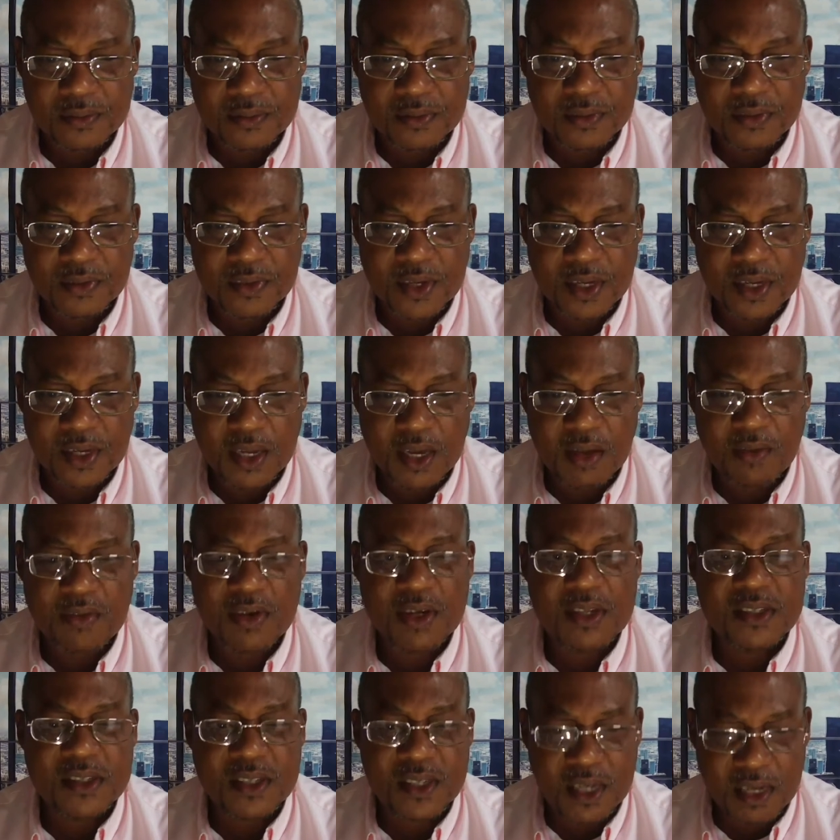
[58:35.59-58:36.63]
Okay, heaven
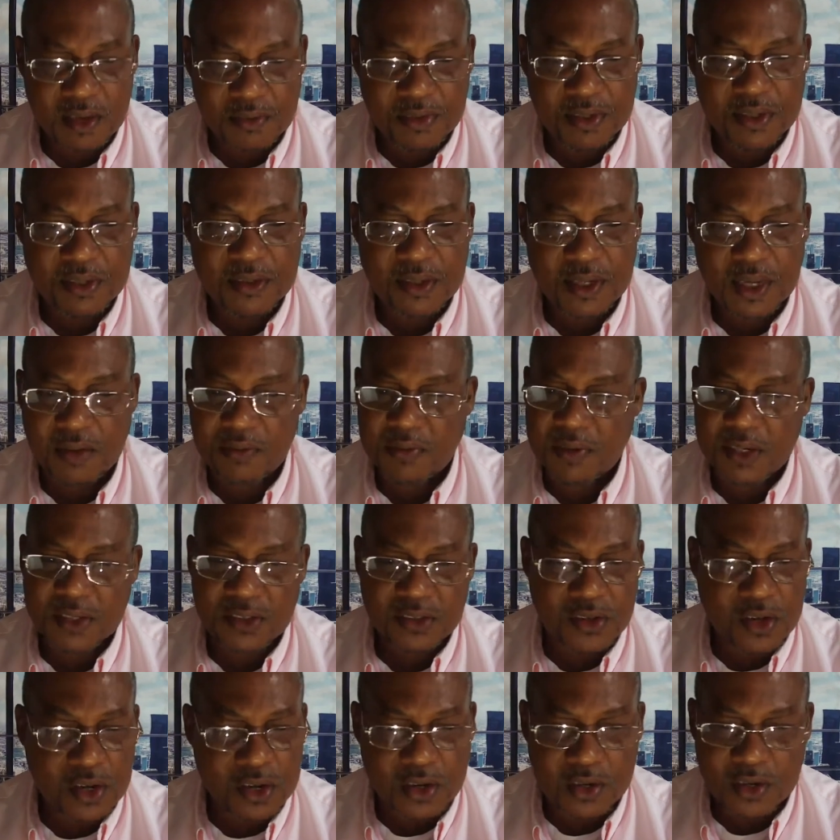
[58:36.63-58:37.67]
is in heaven. Heaven is
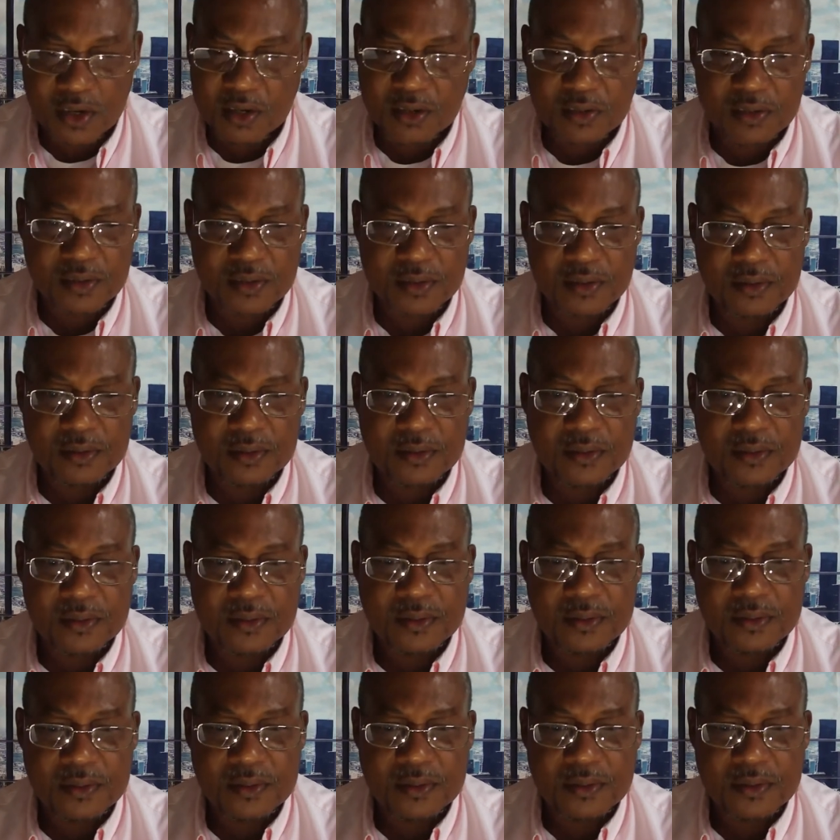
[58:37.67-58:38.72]
not on earth.
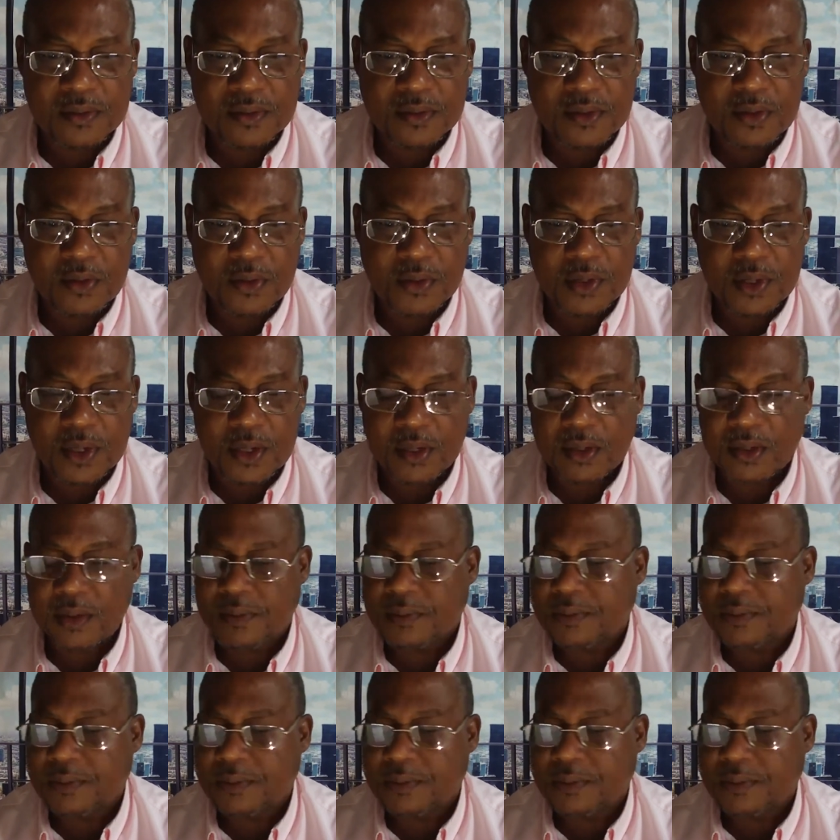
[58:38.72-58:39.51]
Okay?